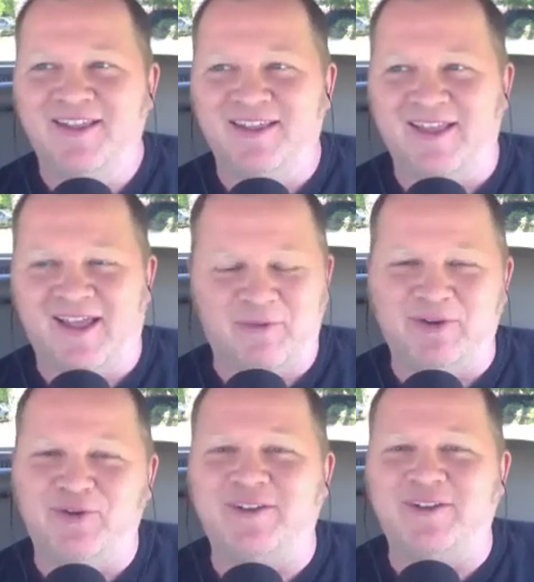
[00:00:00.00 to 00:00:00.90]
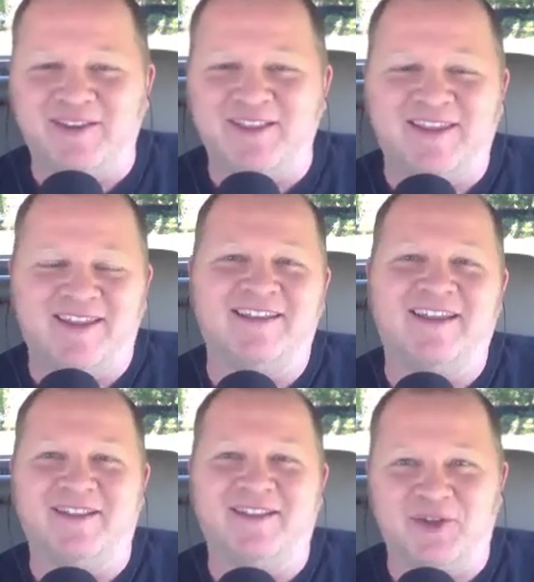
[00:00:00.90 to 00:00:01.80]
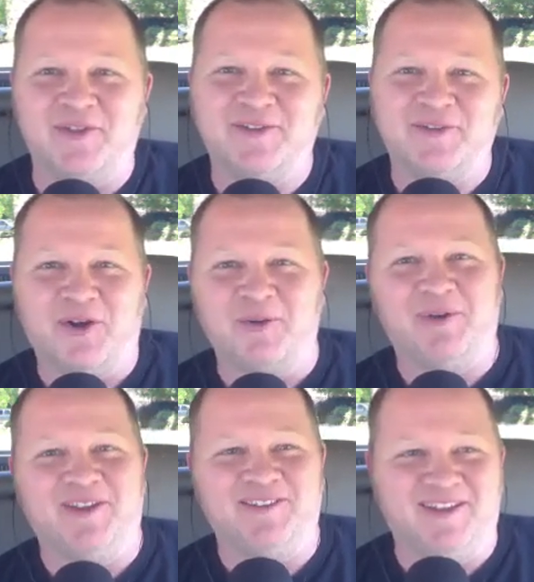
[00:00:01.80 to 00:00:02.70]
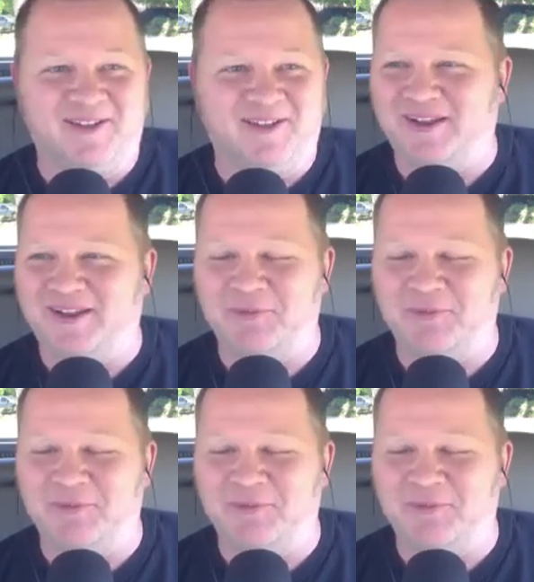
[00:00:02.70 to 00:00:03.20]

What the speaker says: I wish you could see the kickdown that's on this car, because it looks like it